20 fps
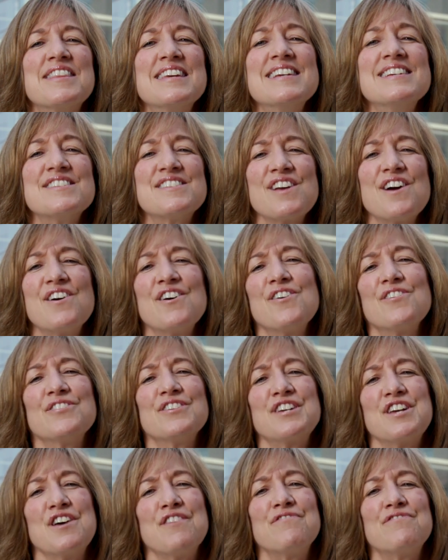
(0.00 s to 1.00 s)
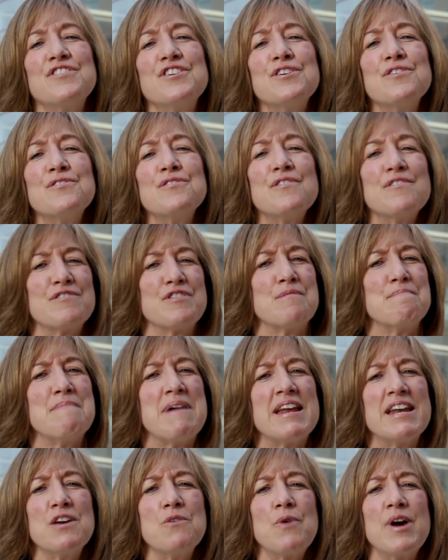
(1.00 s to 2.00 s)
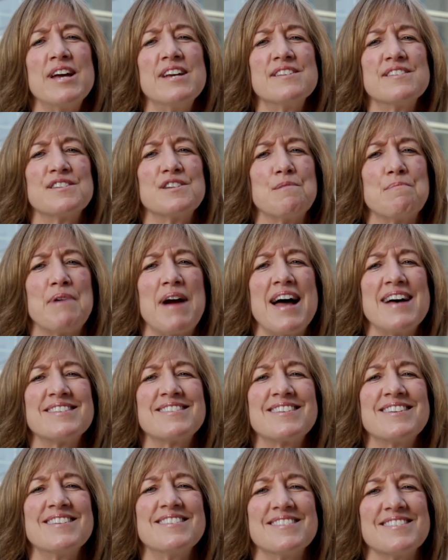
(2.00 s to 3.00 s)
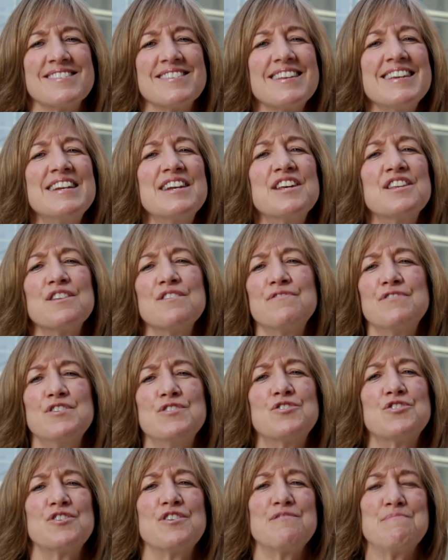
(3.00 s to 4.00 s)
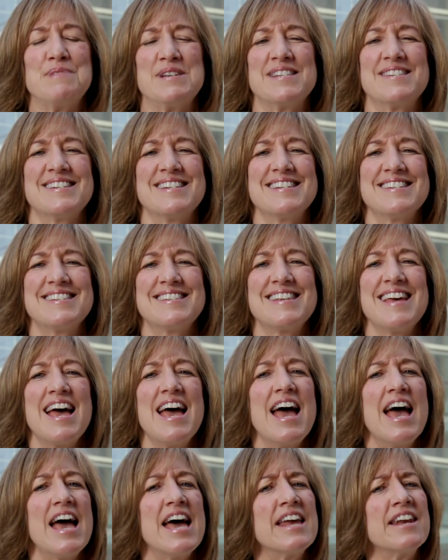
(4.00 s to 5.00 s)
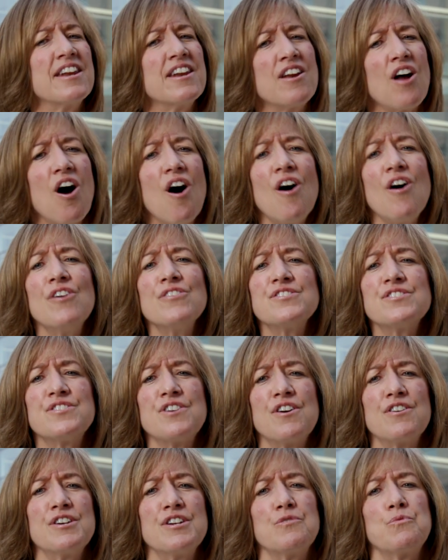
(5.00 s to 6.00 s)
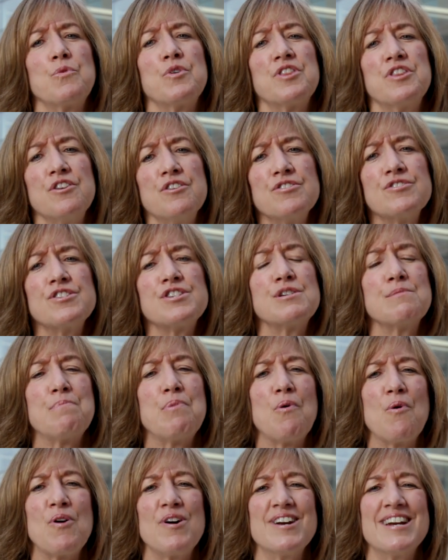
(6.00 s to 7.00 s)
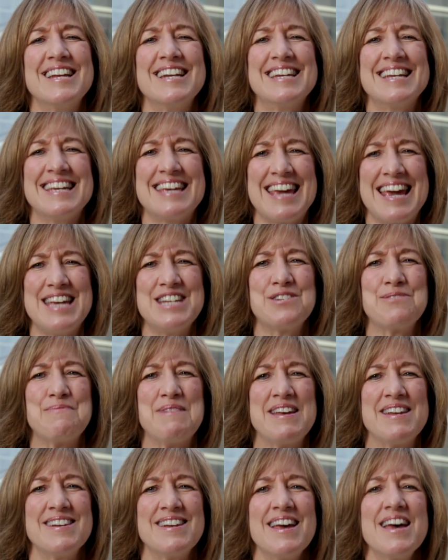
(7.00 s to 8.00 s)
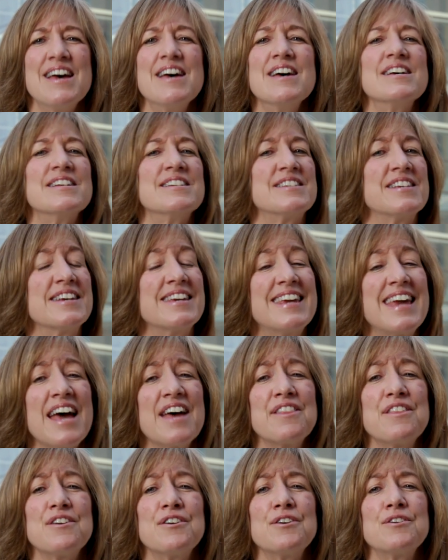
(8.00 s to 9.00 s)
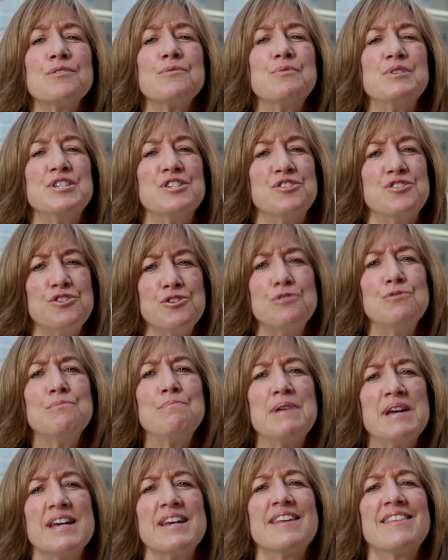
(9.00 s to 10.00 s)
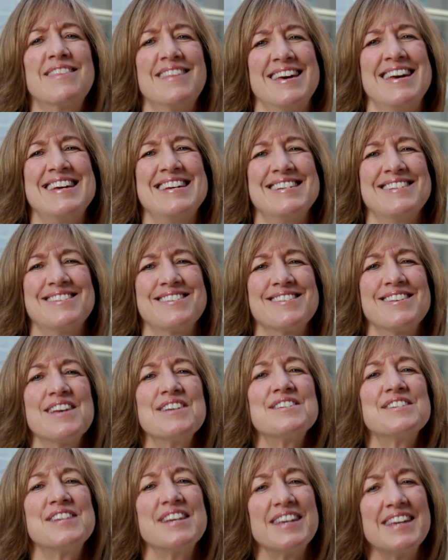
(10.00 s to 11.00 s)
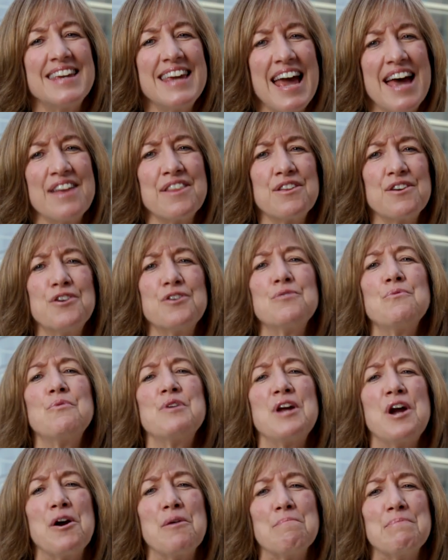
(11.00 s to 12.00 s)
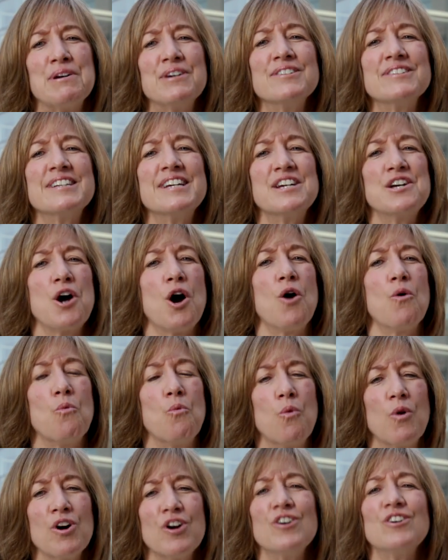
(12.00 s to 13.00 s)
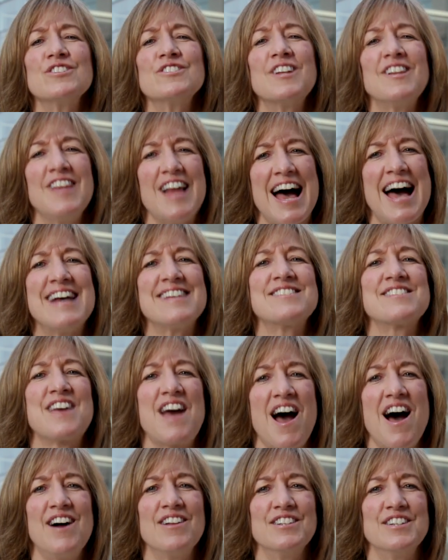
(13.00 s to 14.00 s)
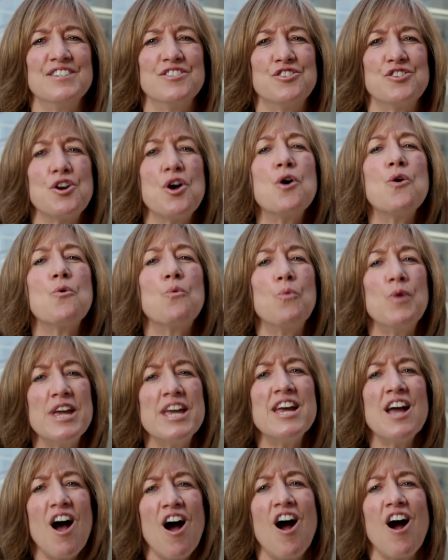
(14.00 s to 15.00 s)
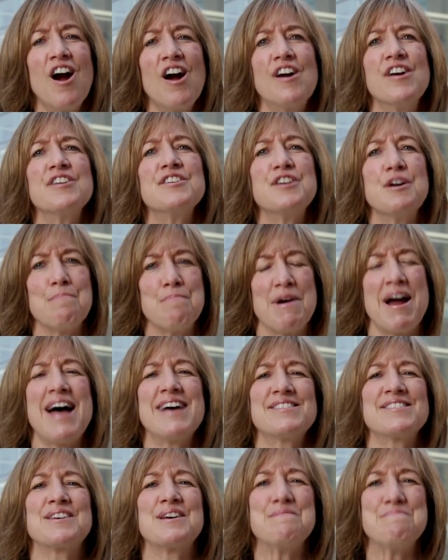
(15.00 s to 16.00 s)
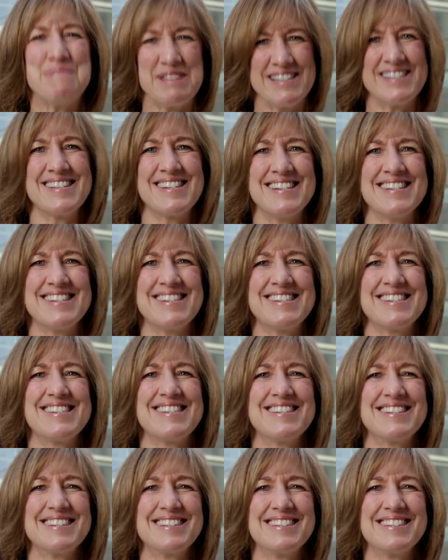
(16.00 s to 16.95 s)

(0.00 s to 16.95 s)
These are only a few of the many ways Nebraska is leading the future of business, and it all started with your support and engagement. Together, we do big things. Together, we are building a world-class college. We are Nebraska Business.